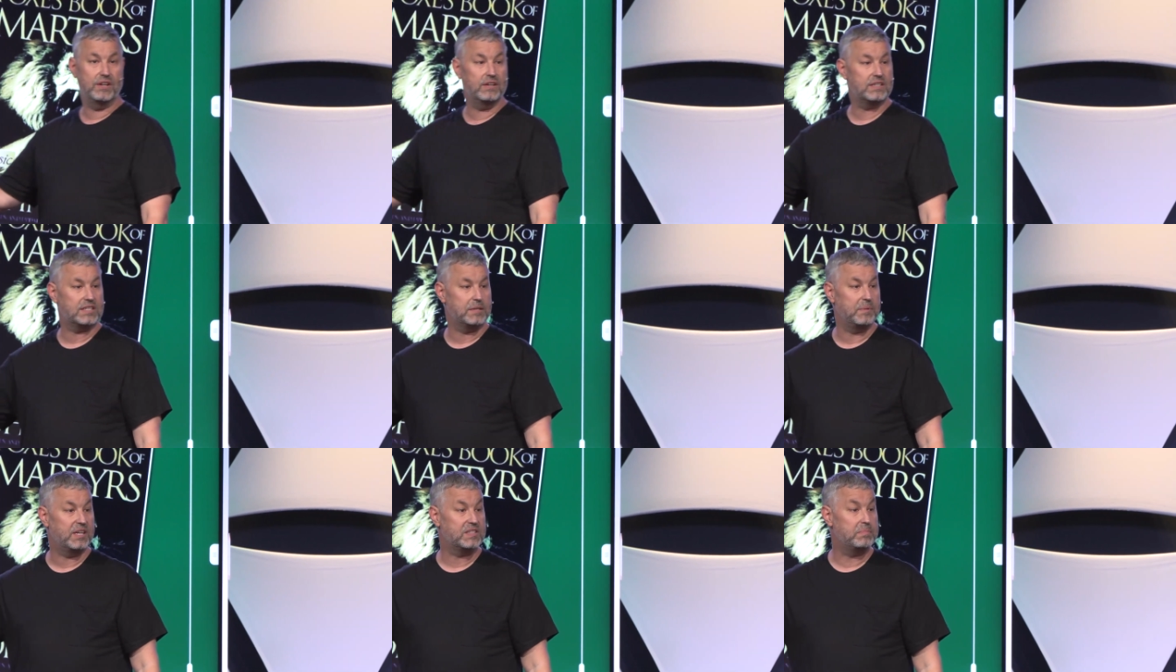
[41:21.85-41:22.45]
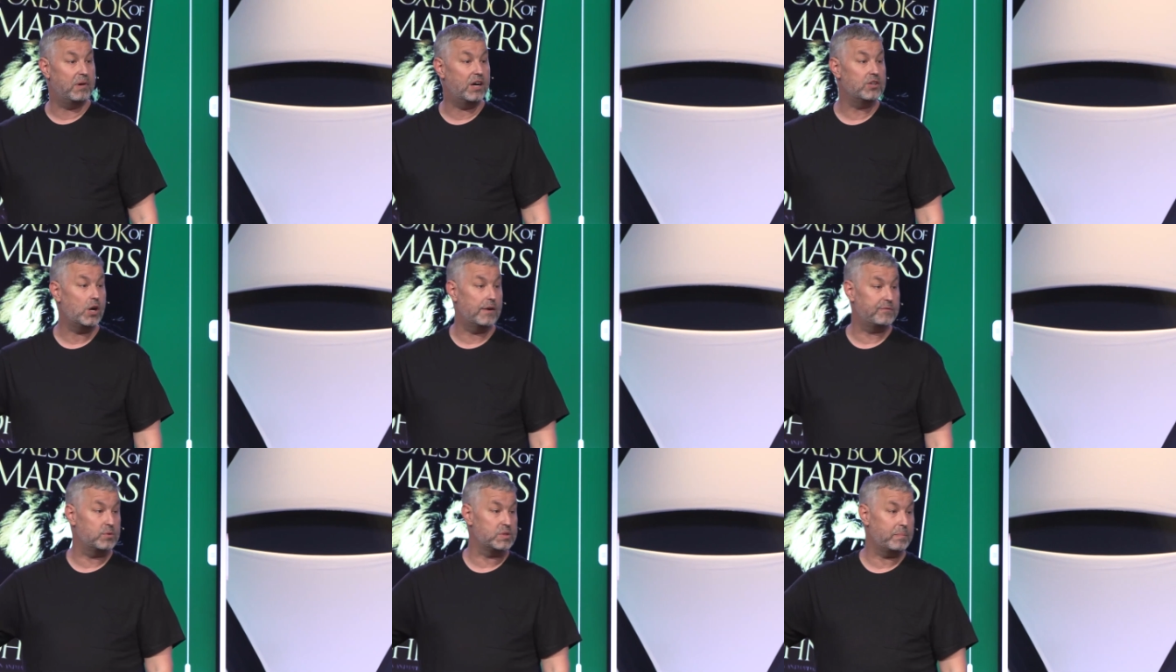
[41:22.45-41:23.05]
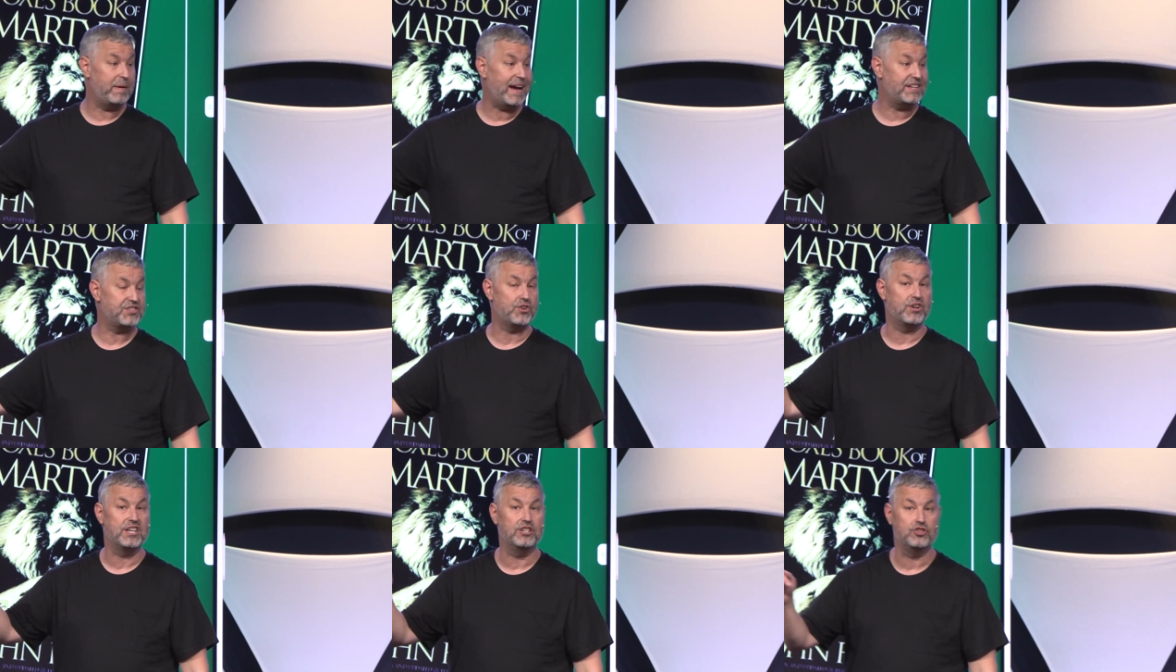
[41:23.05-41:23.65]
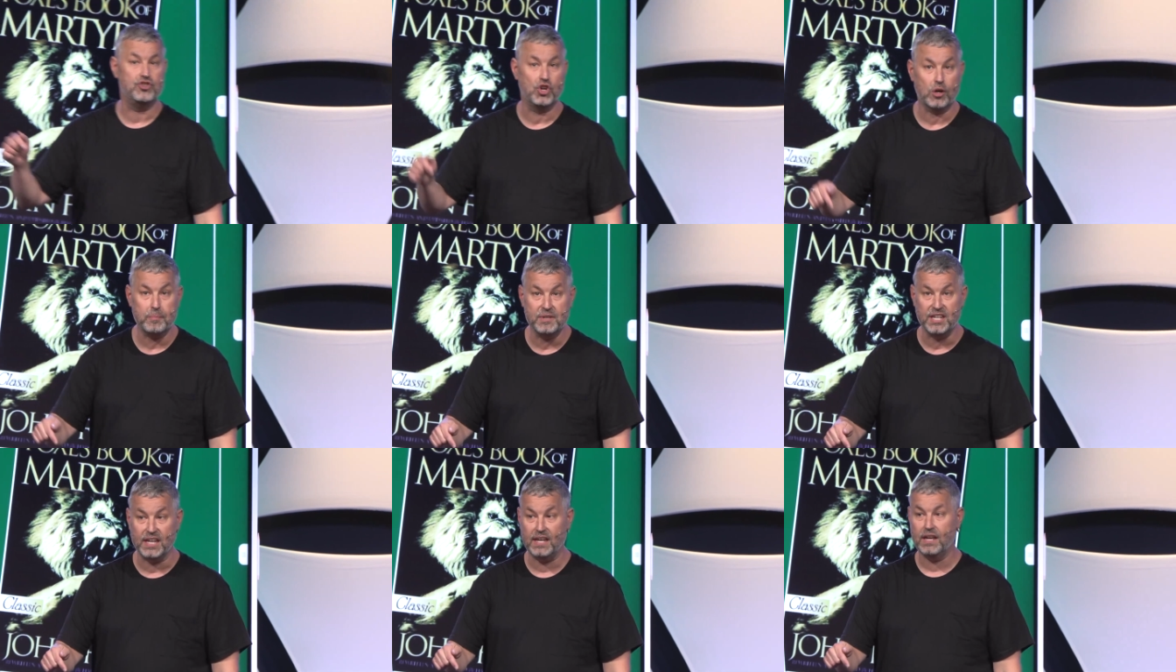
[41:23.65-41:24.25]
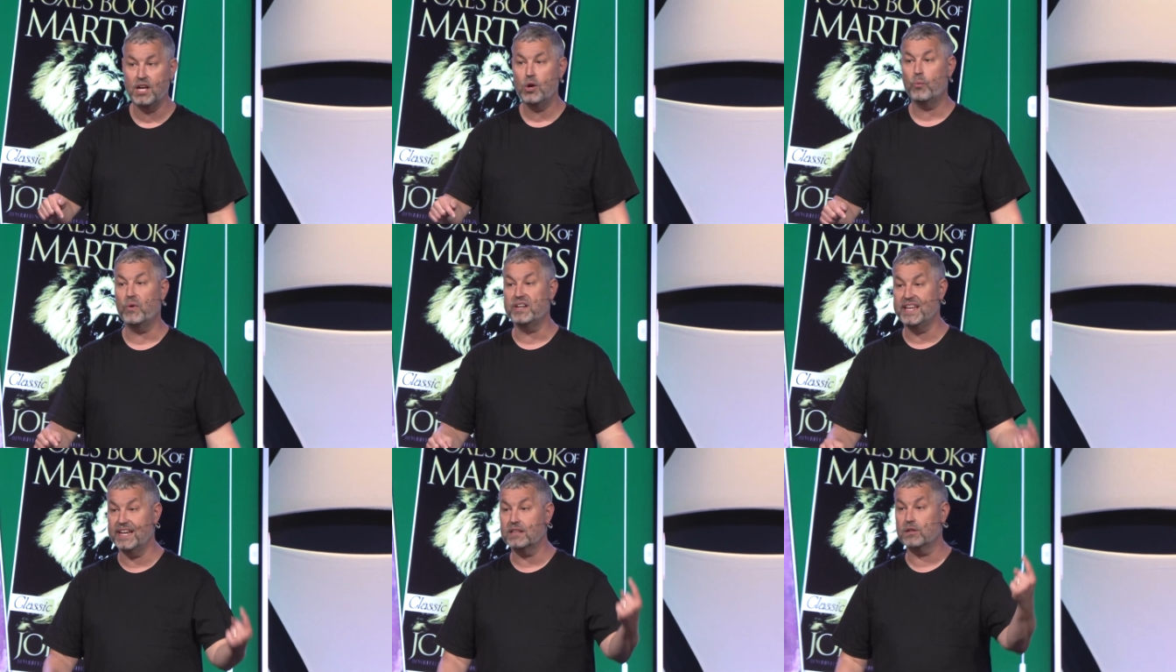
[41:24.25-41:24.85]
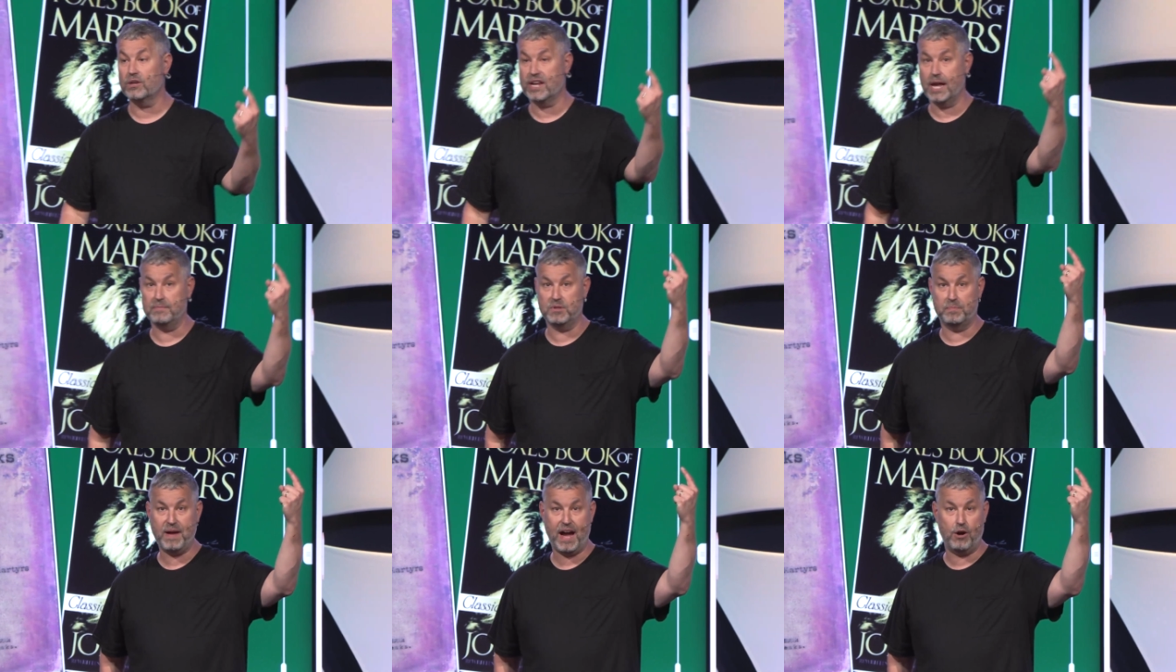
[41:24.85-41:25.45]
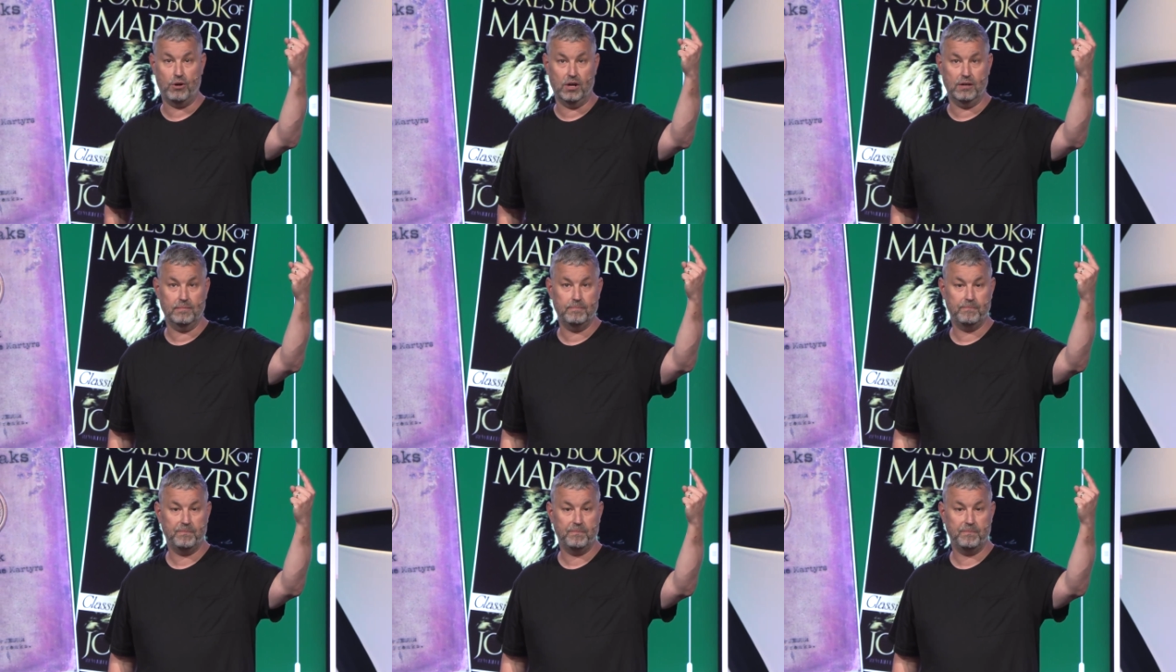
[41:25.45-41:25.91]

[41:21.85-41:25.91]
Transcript: seriously because Bonhoeffer was a pastor in Germany when Hitler came to power.